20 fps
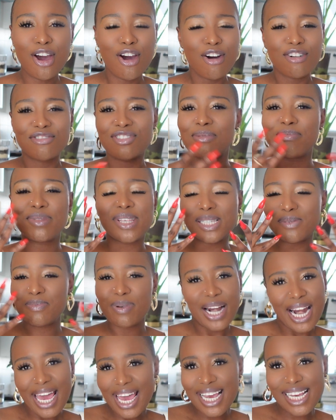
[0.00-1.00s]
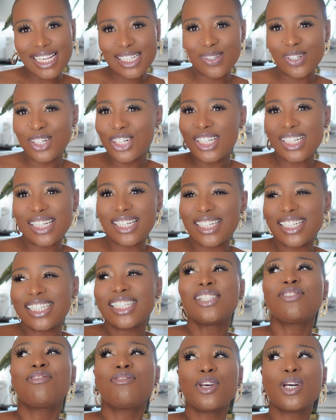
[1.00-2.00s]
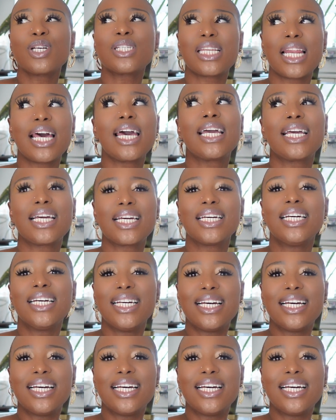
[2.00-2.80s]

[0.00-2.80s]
from this place, which is just feels like,